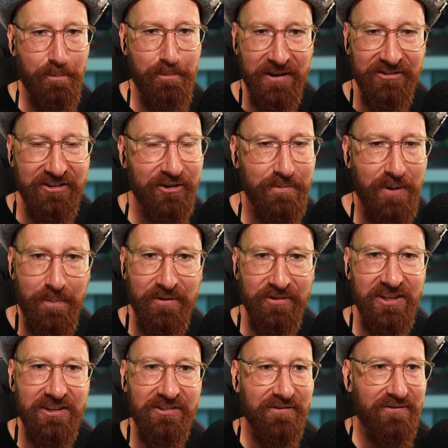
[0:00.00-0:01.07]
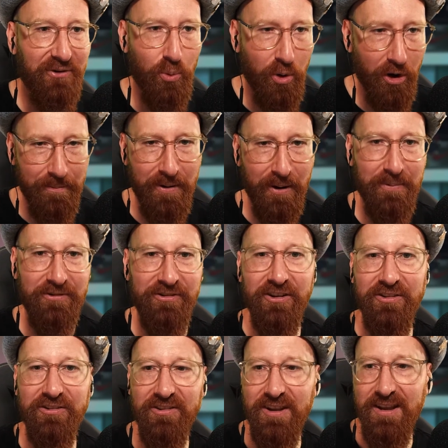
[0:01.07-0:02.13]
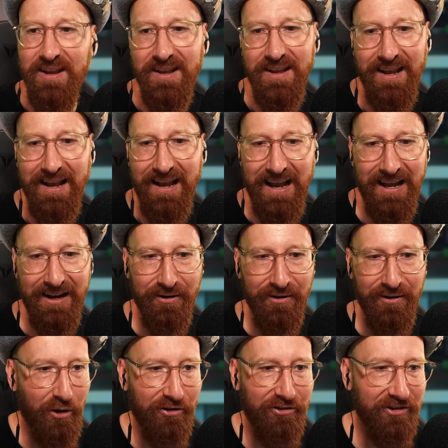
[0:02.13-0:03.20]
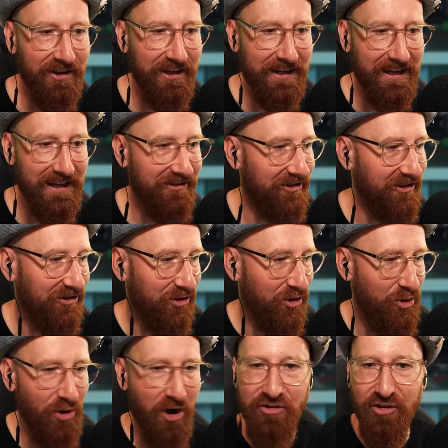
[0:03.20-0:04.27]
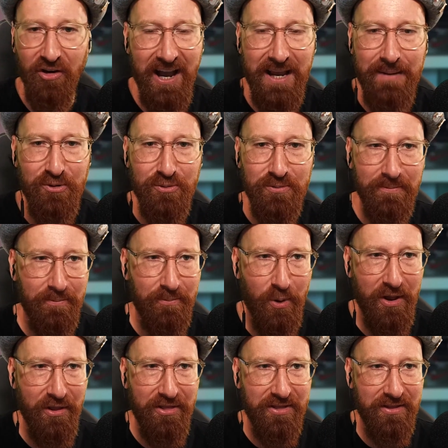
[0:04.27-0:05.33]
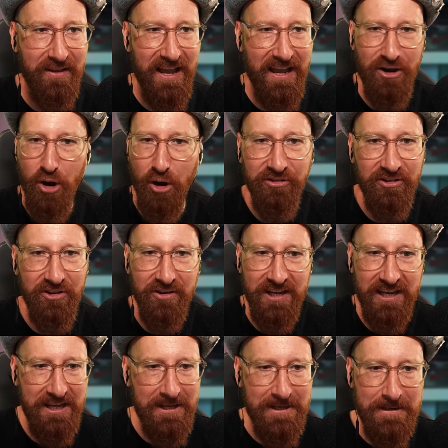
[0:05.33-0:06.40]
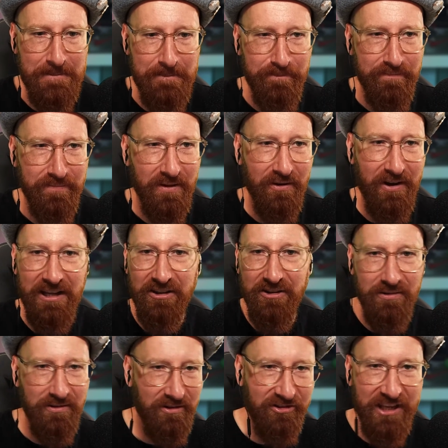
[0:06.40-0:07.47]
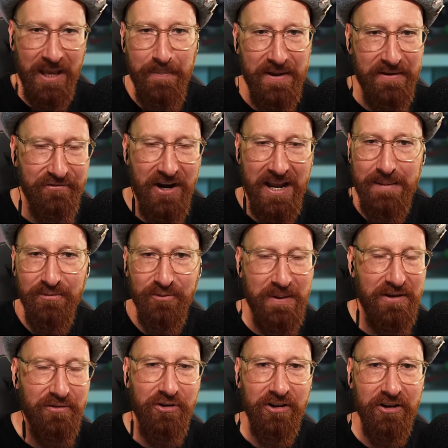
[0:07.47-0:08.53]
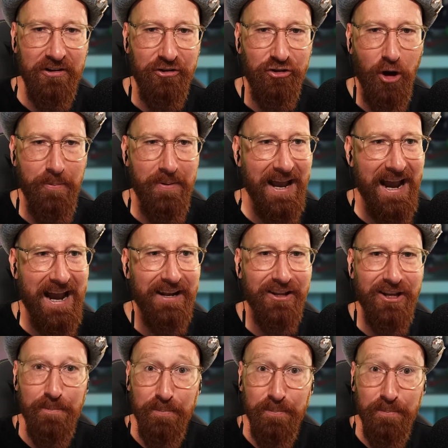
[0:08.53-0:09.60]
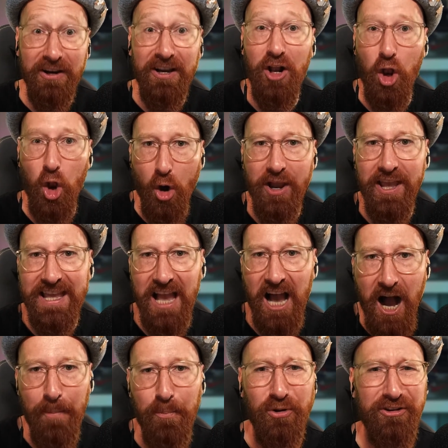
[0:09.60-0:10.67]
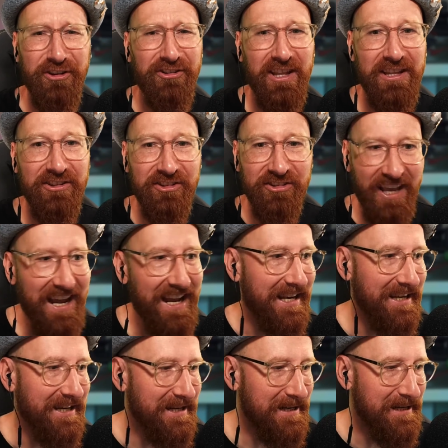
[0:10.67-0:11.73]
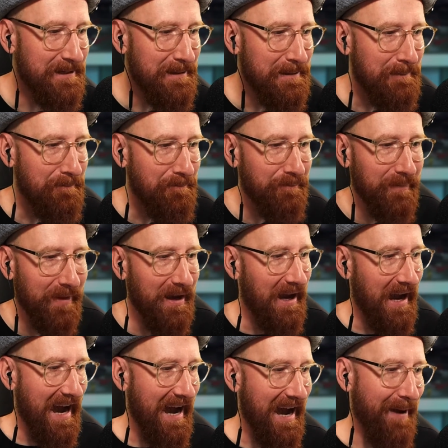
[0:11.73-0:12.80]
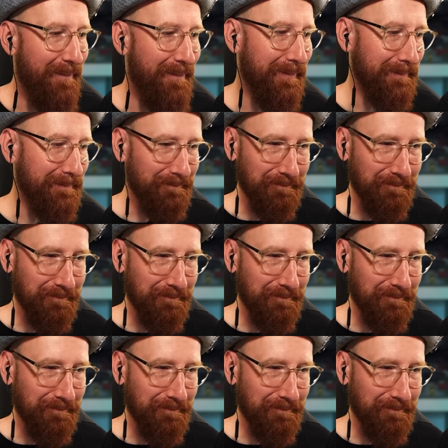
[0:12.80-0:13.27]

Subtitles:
business purposes, for work purposes. And unfortunately, it's just too unreliable with it constantly like skipping frames, being really, really choppy and completely locking up, which is insane. I